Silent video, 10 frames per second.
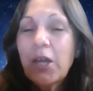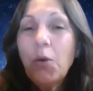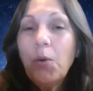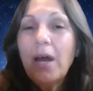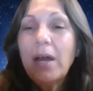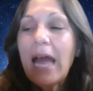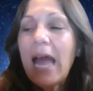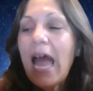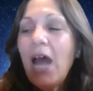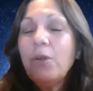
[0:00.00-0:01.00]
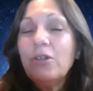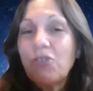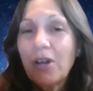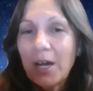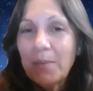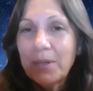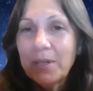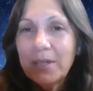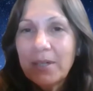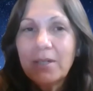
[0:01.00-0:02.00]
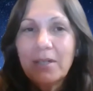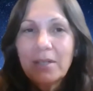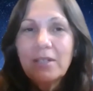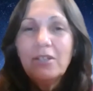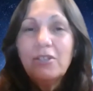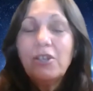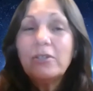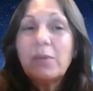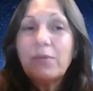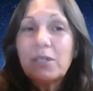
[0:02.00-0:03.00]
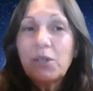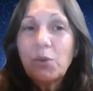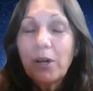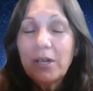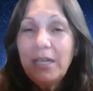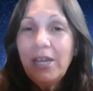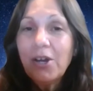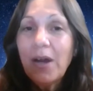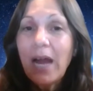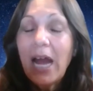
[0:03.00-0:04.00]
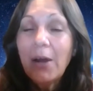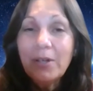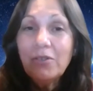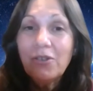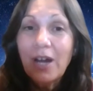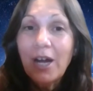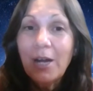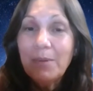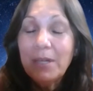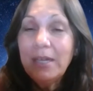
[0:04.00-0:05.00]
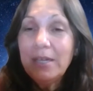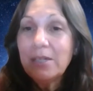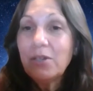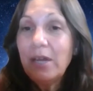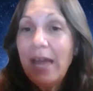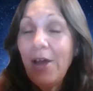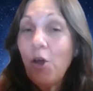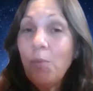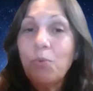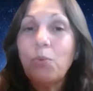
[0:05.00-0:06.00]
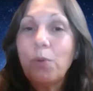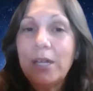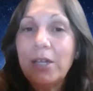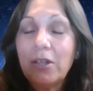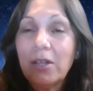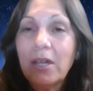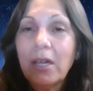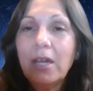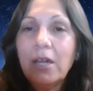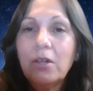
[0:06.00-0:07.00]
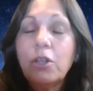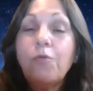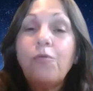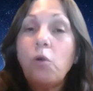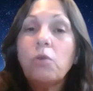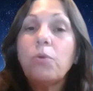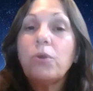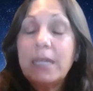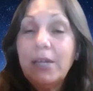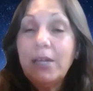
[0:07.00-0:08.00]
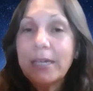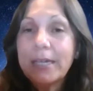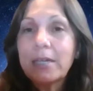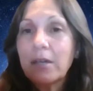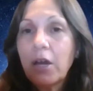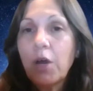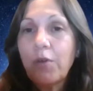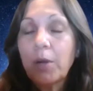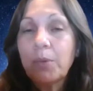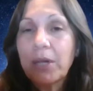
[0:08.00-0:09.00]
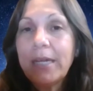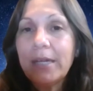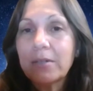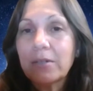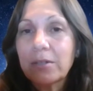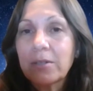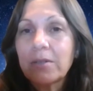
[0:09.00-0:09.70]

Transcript: So our job, those of us who are here, our job is help with the forward healing of our planet.